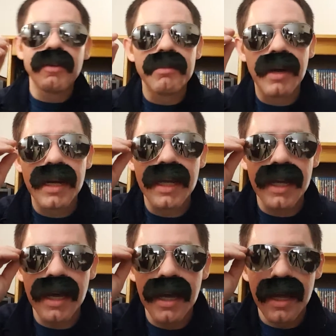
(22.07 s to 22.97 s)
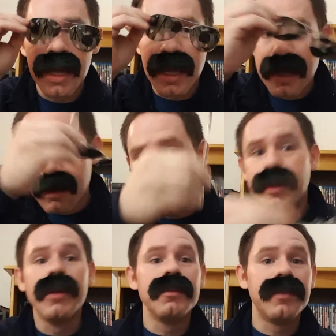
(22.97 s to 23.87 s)
everybody.
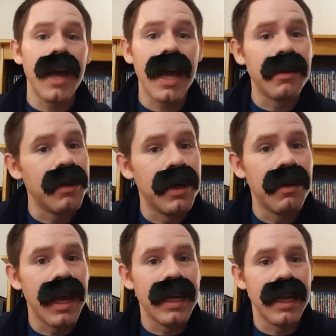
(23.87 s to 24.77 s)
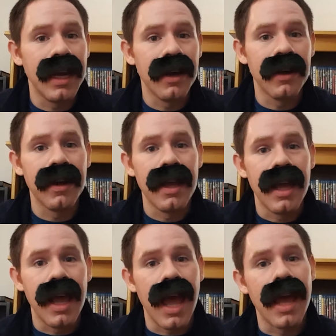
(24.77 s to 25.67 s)
Film Fan 108 here,
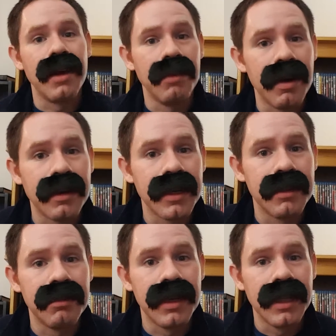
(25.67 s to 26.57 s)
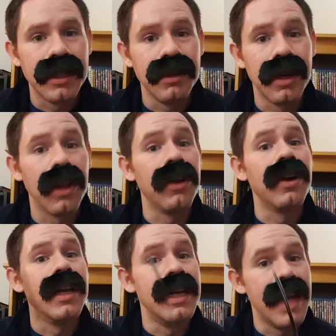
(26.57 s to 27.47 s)
and welcome to
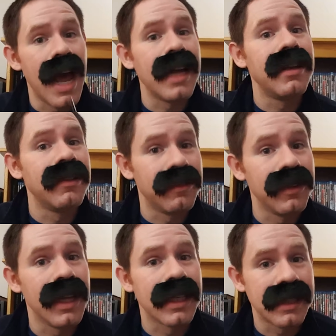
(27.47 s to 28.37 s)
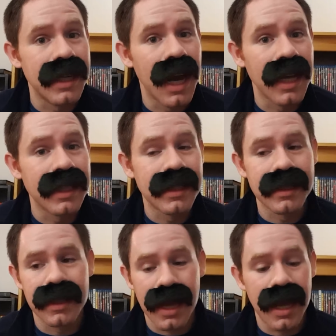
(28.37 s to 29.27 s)
another Netflix Nights.
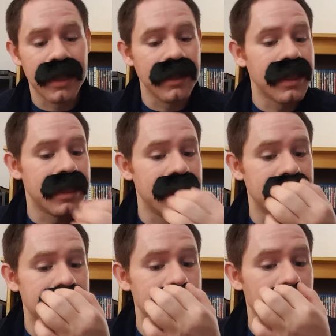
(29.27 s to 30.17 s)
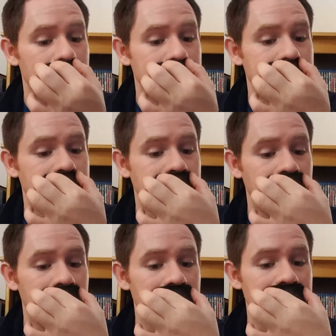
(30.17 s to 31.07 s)
And look at this nice,
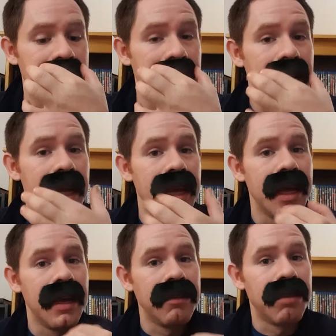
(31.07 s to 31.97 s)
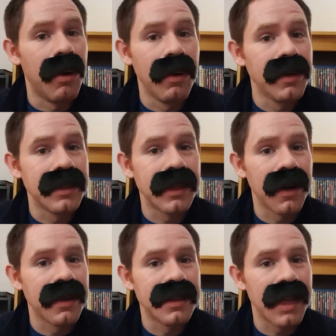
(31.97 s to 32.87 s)
sweet porn
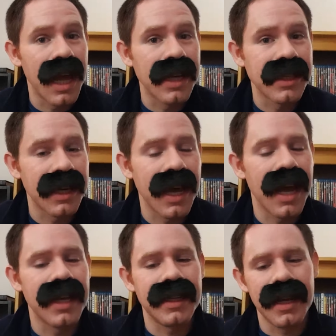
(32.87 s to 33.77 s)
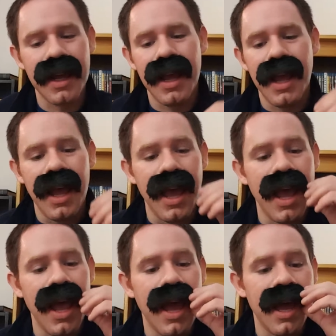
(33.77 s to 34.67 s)
star stash I got.
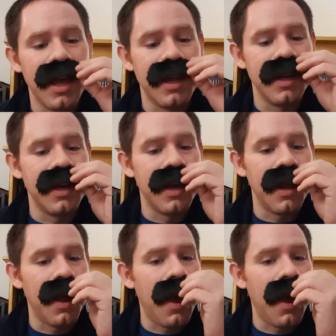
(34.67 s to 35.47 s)
And